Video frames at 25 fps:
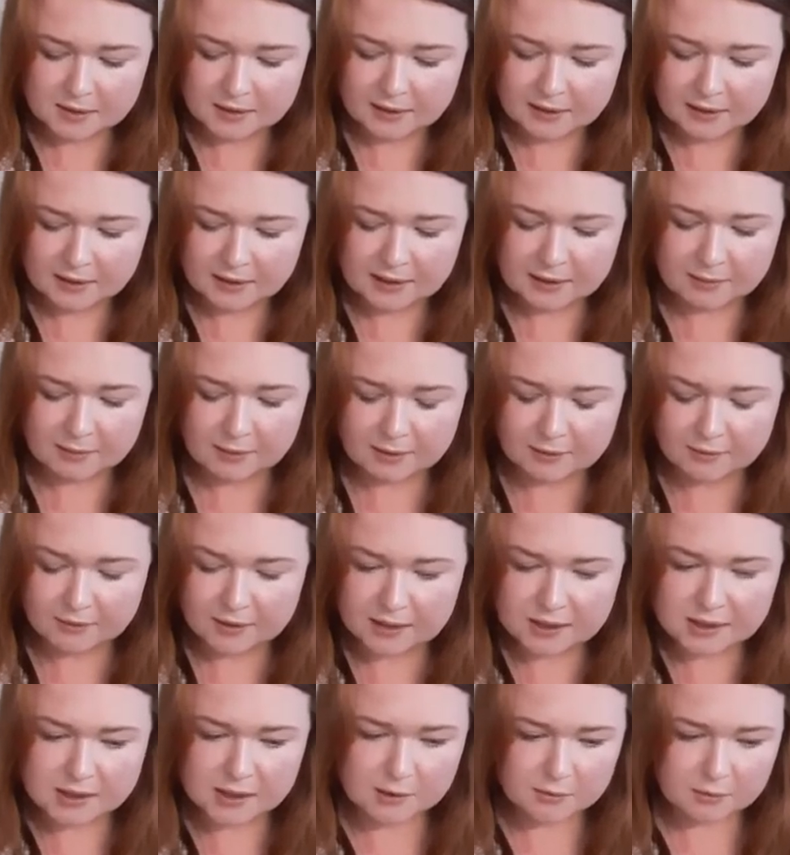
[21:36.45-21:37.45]
Anyway, right,
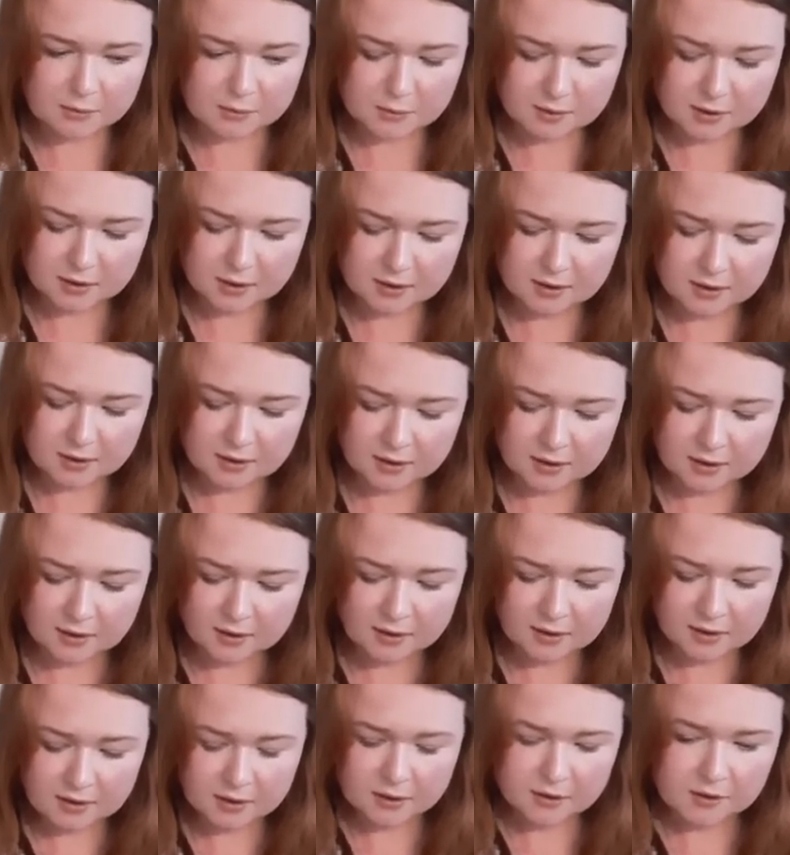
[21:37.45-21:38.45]
so
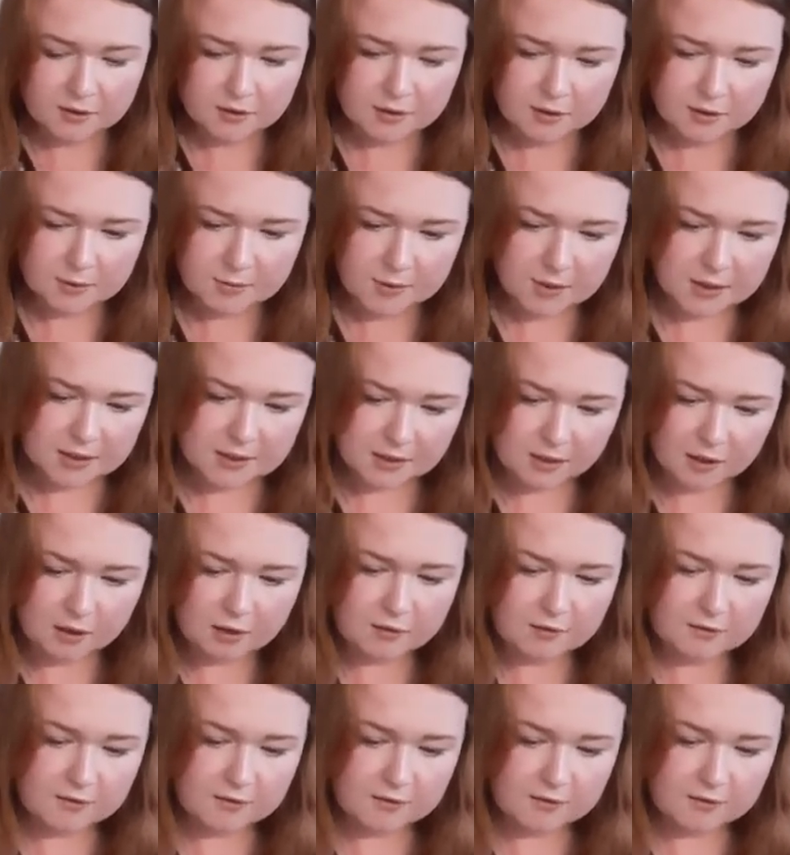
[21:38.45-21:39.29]
trim these off.